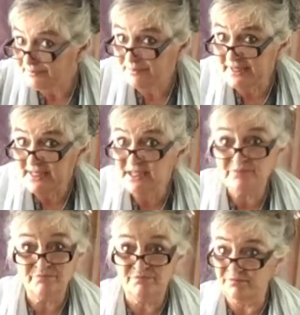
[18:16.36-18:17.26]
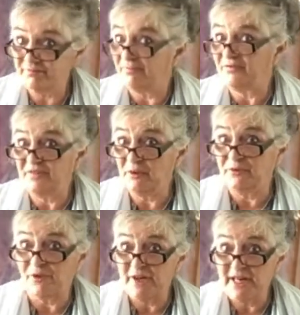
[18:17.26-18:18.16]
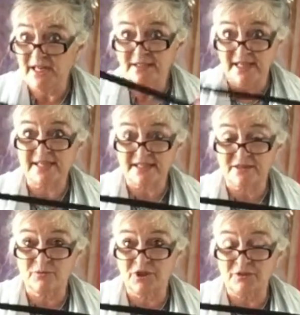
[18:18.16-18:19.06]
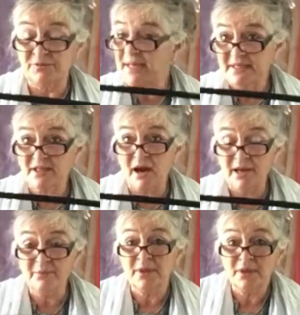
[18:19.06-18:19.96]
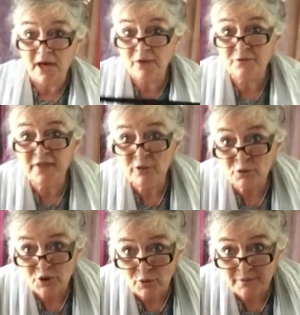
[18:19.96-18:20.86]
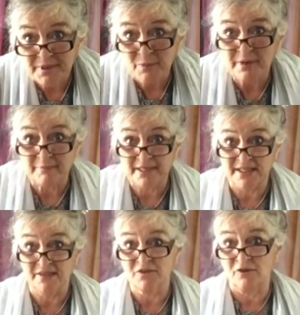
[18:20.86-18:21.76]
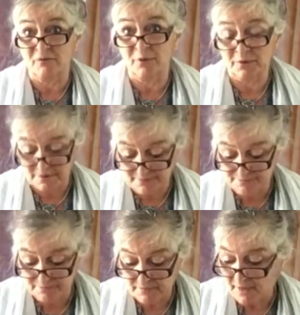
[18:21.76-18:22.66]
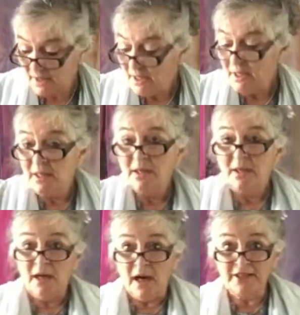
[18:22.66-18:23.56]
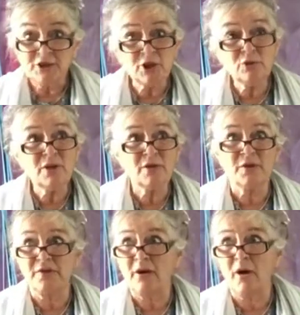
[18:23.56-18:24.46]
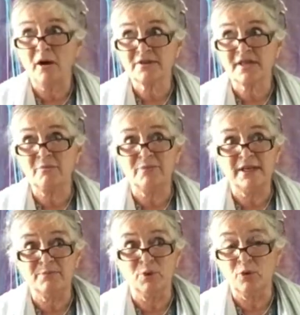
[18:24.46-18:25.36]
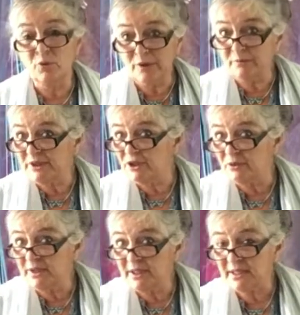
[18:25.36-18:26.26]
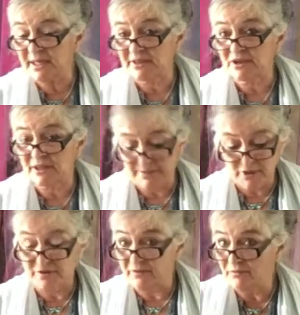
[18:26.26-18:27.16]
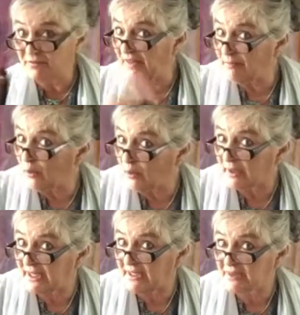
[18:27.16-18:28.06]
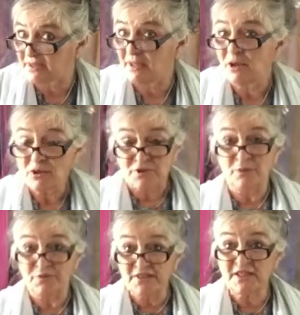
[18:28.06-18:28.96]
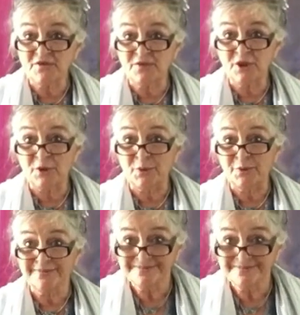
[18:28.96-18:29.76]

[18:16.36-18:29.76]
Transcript: Please feel free next time. Hopefully you'll join me when I'm making a soft pot. I do know that there are some people who will be tuning in actually because they bought kits. So this is for you.